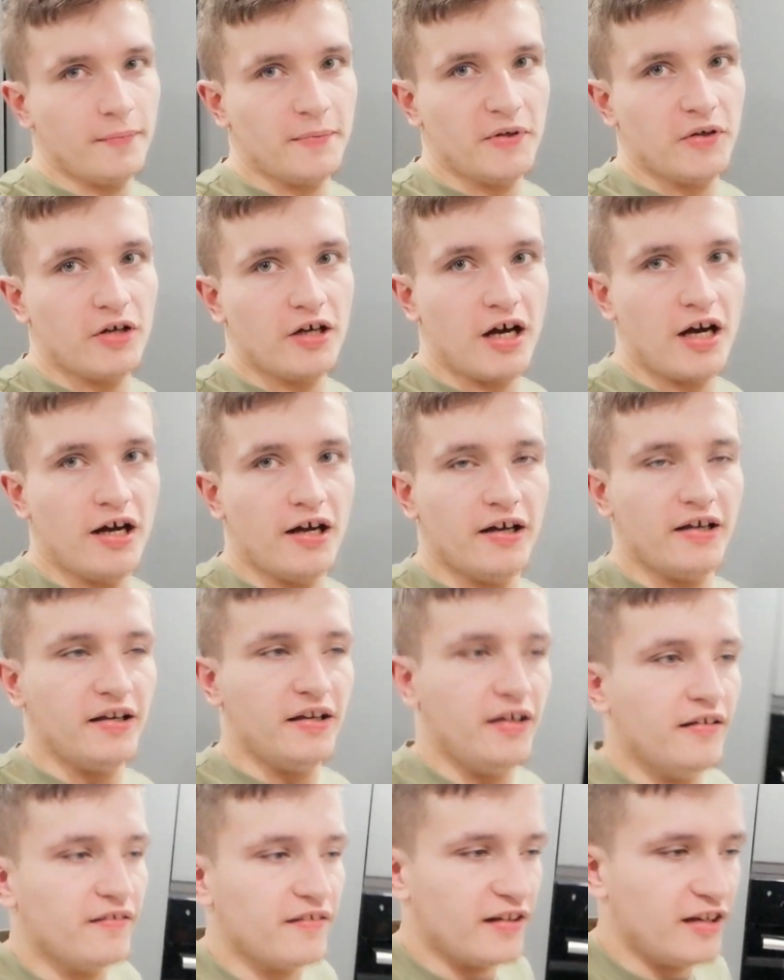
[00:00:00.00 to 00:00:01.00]
up you
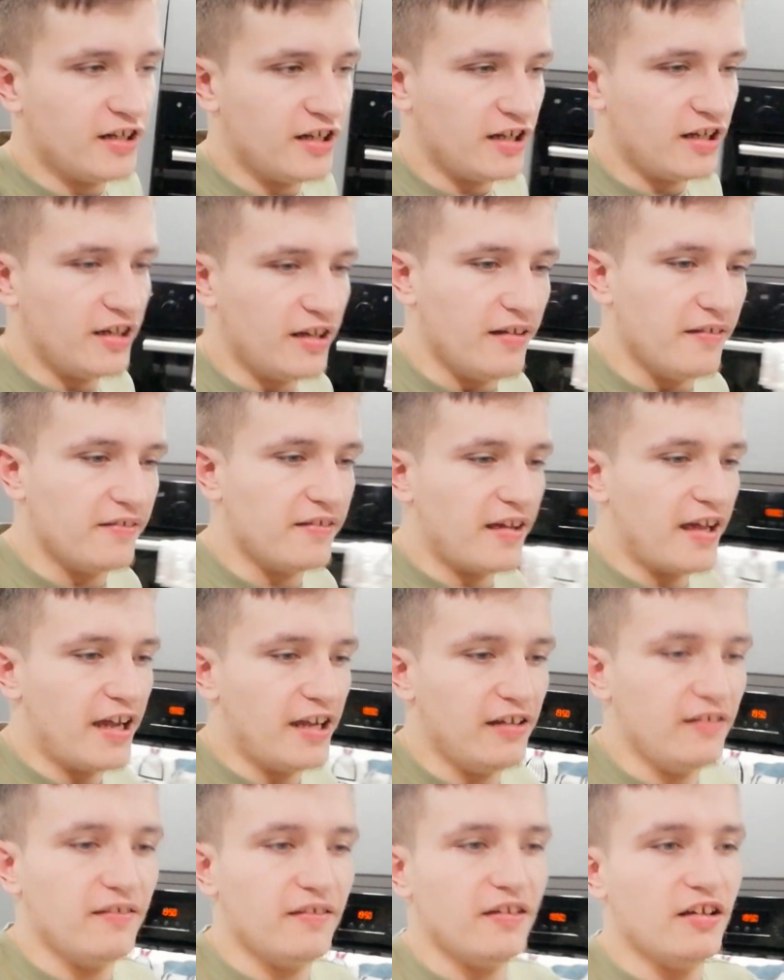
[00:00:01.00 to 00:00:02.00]
guys? It is
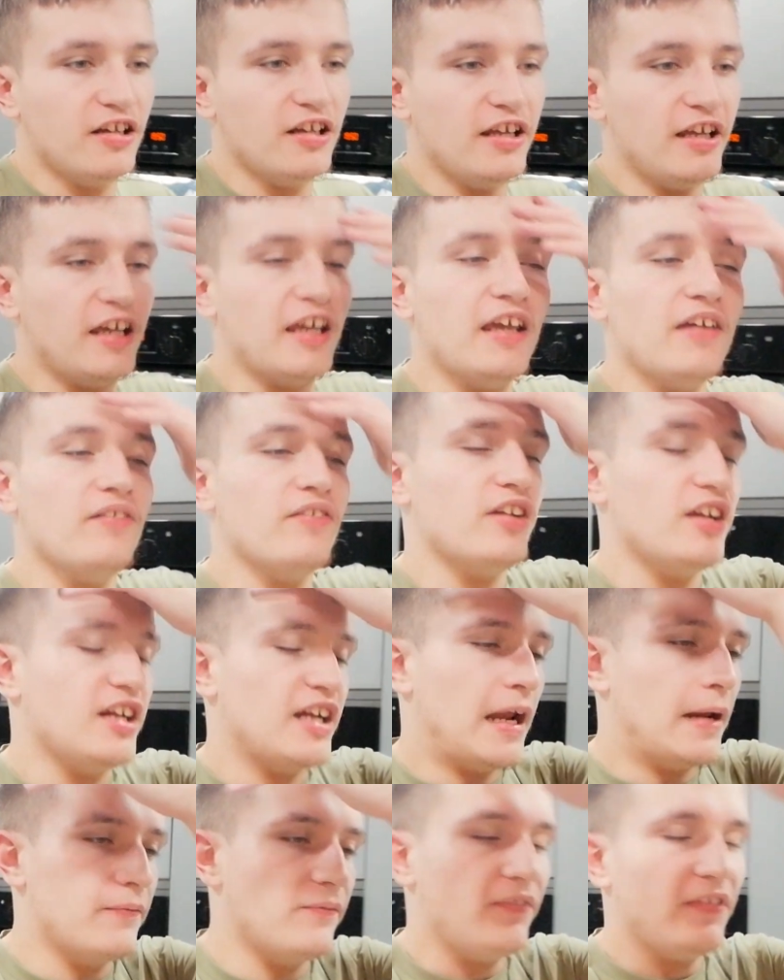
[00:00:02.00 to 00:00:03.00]
8 in the
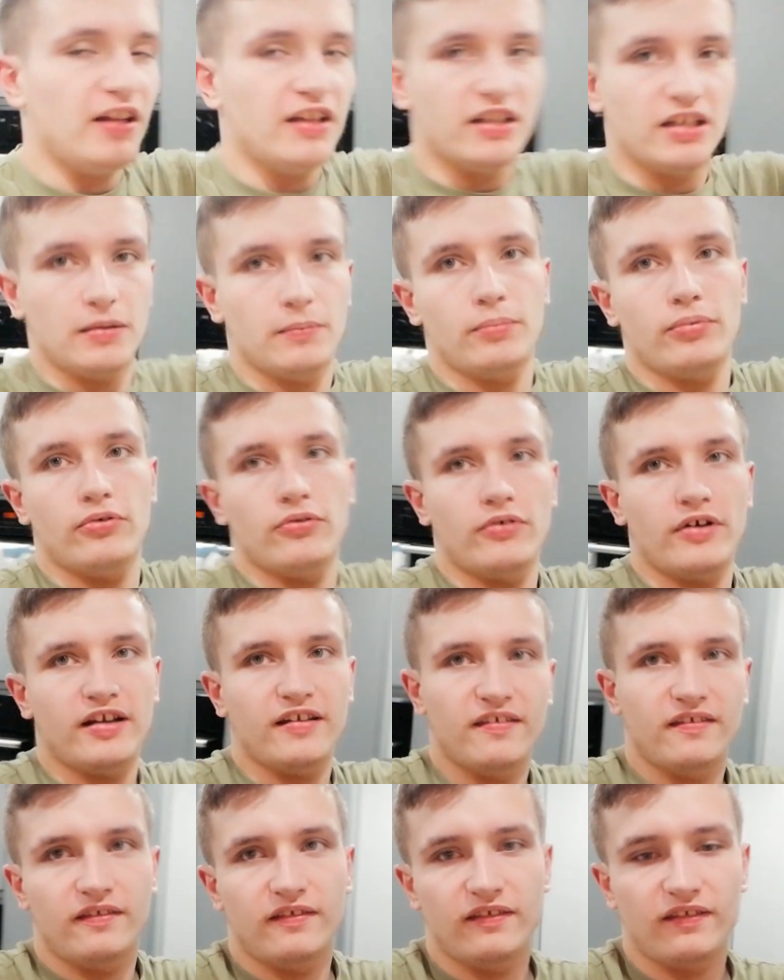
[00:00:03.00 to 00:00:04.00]
evening I'm feeling
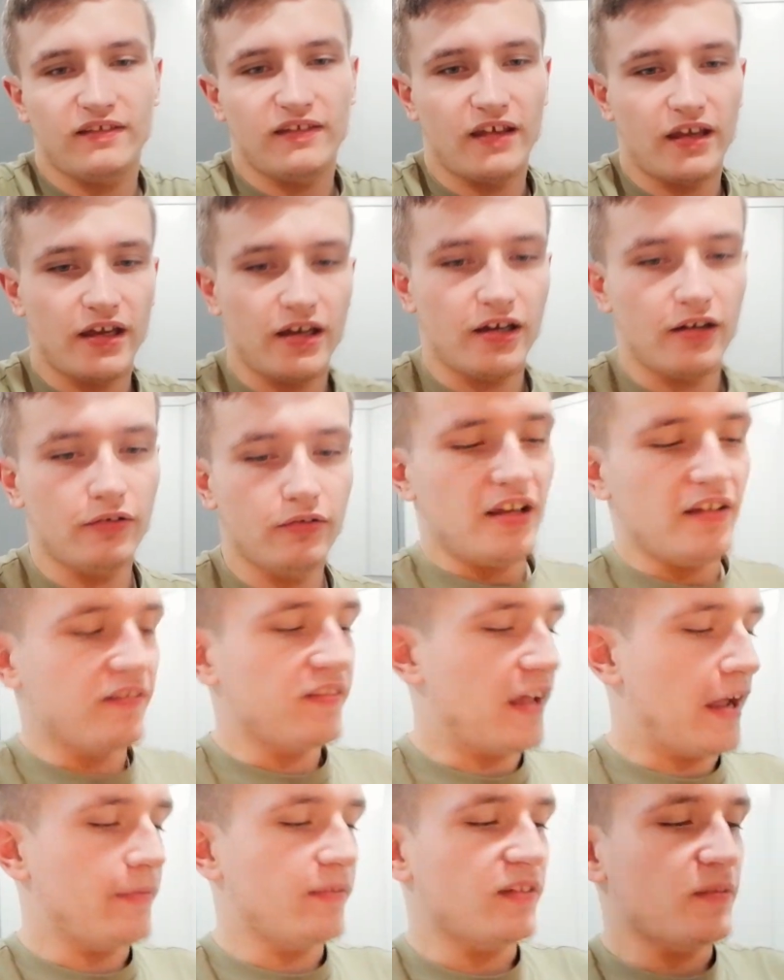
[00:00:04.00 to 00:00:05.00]
depressed so
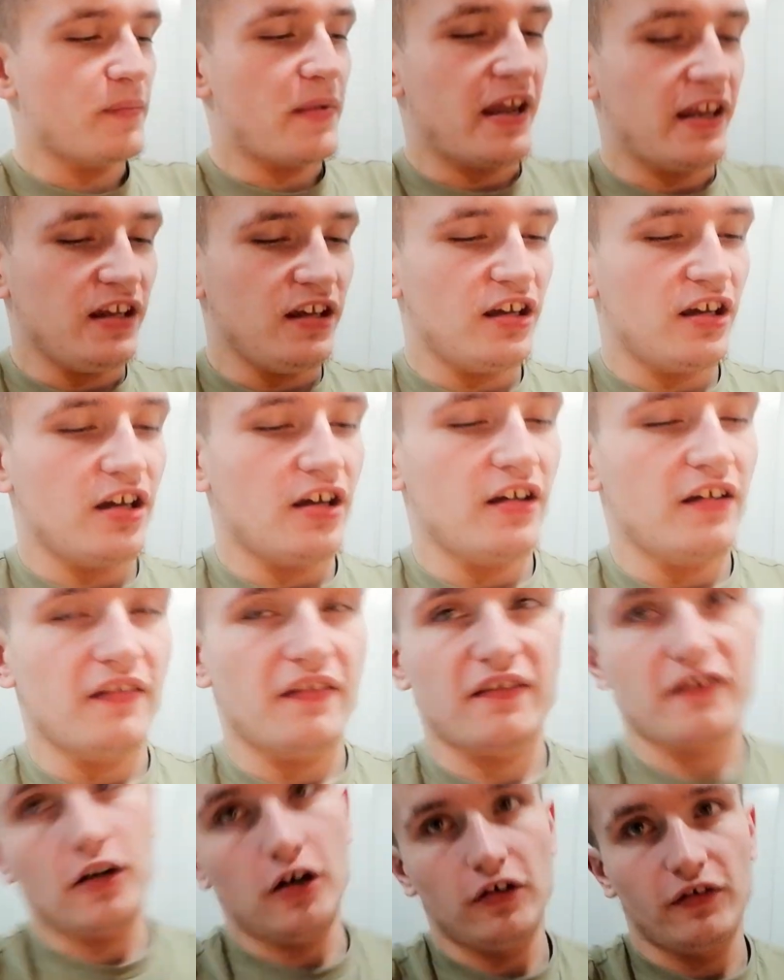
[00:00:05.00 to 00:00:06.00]
it's time to make
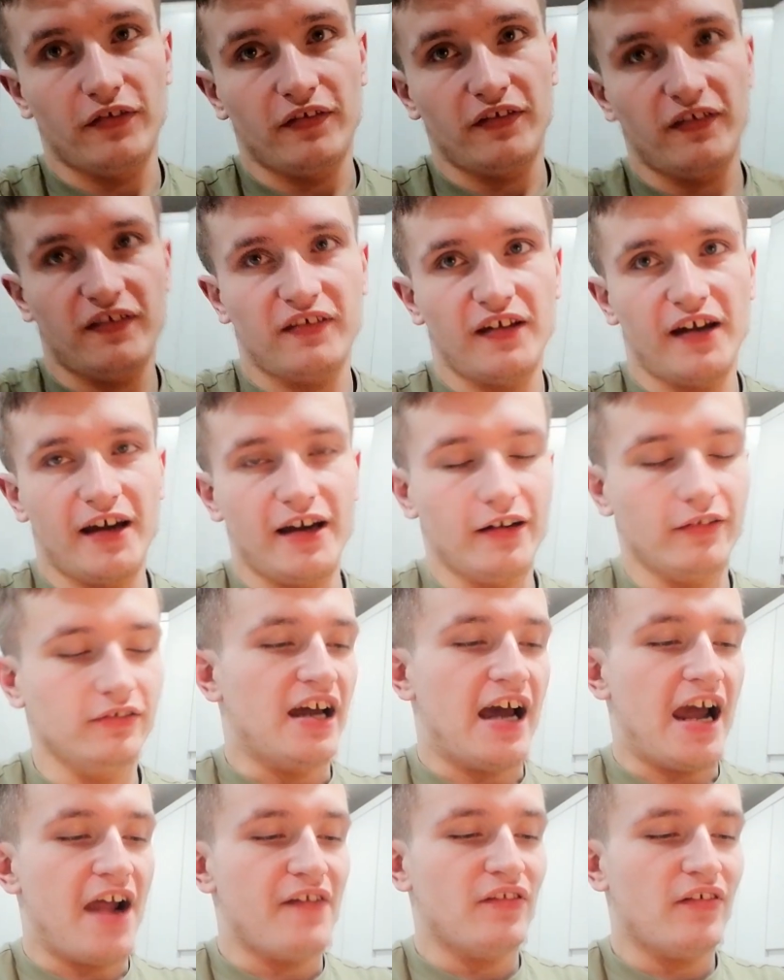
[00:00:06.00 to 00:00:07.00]
scones. So
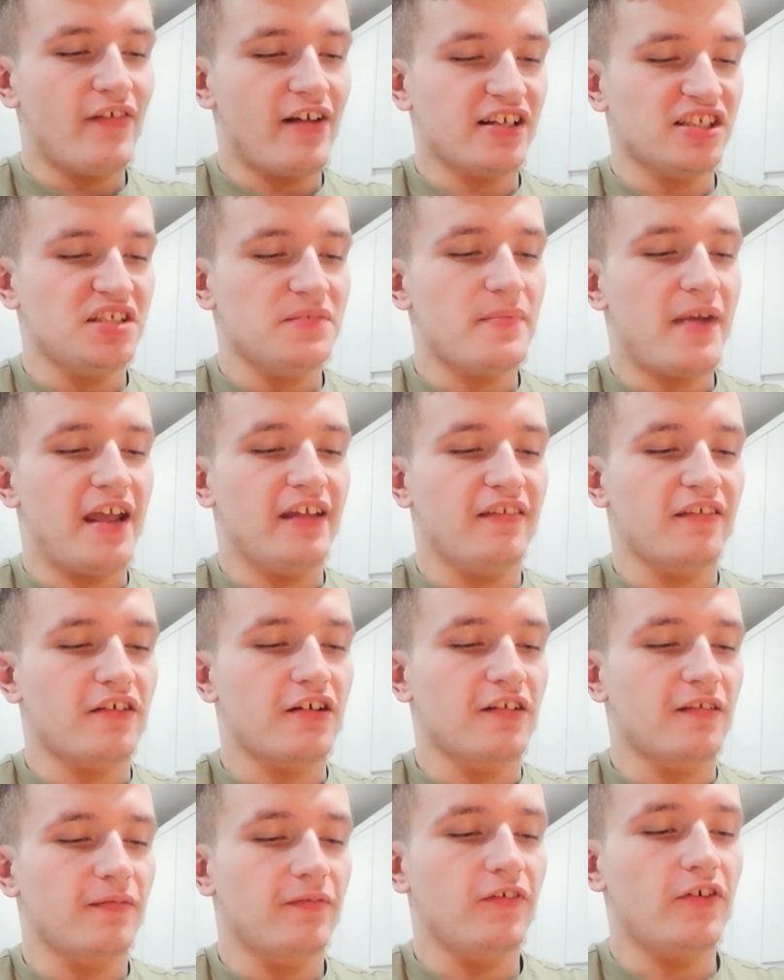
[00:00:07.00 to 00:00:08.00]
I've never actually made
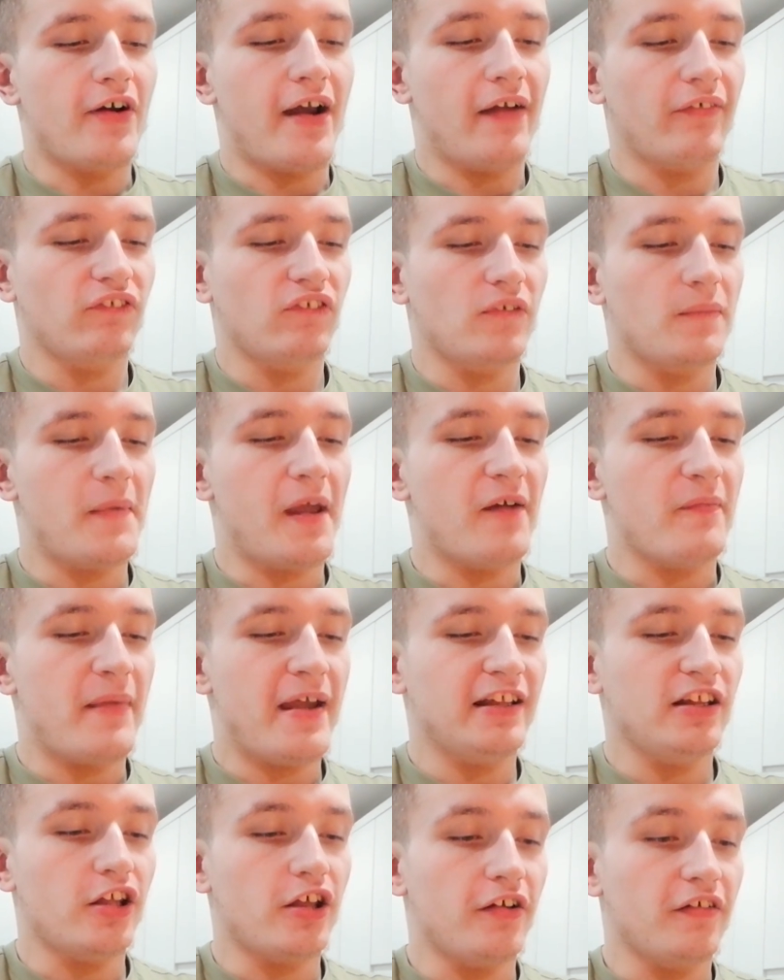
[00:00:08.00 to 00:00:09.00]
scones before I have to admit I've
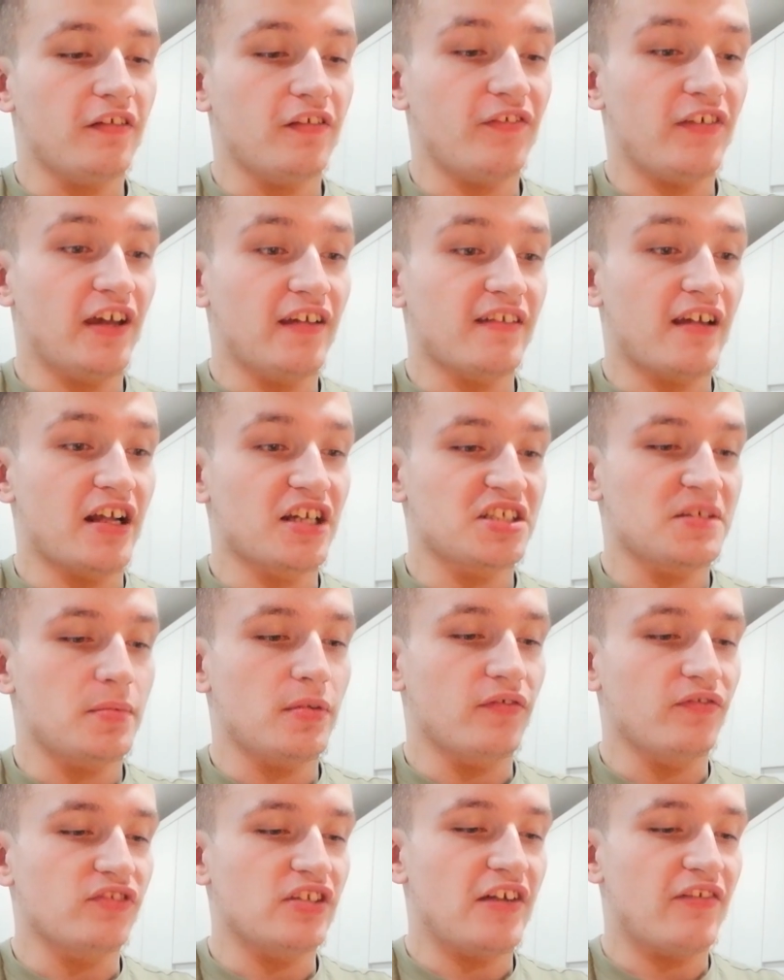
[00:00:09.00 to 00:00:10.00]
made loads of things actually
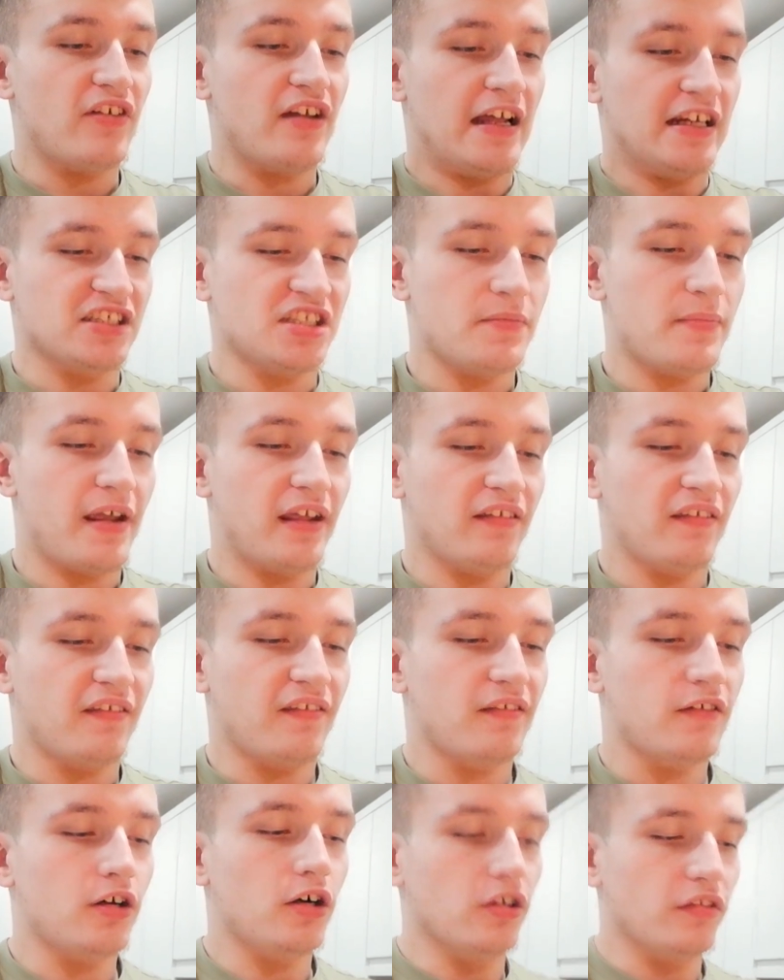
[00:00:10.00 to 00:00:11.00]
but I've never actually made
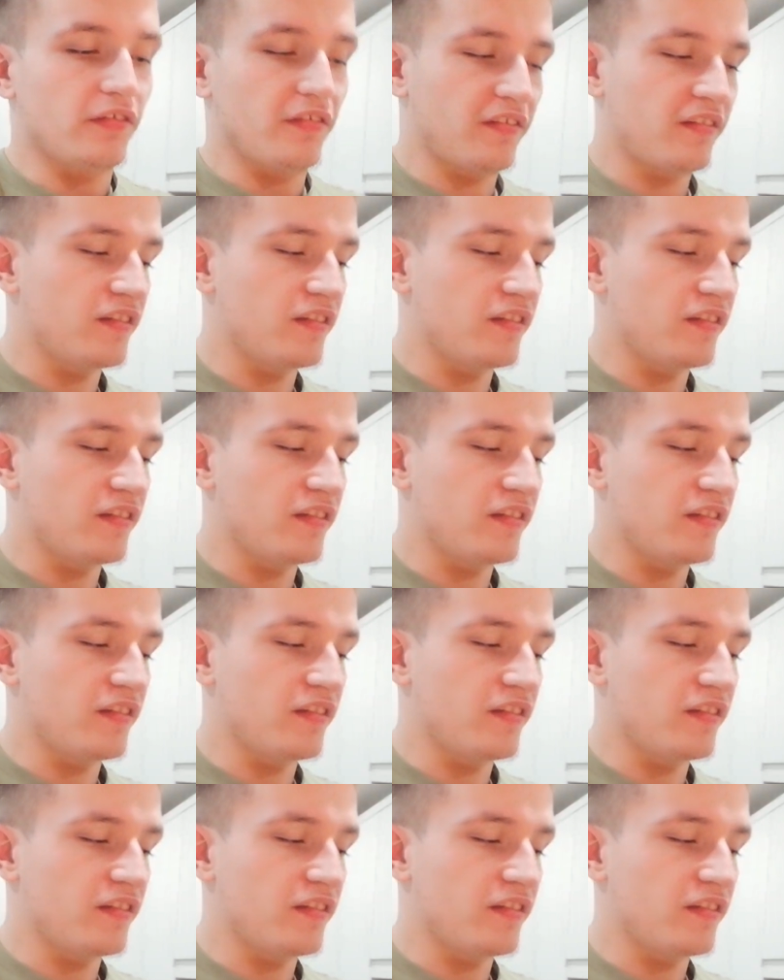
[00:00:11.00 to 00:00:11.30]
scones